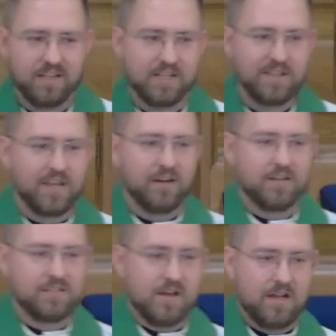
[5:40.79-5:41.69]
And in there,
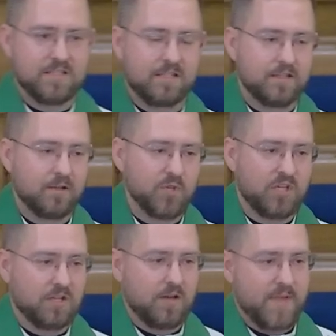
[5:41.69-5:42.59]
it talks a little
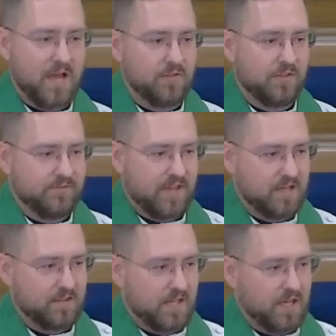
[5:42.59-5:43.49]
bit about the
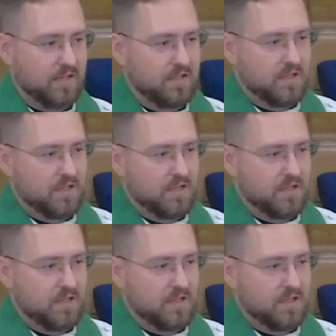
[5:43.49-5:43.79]
fact that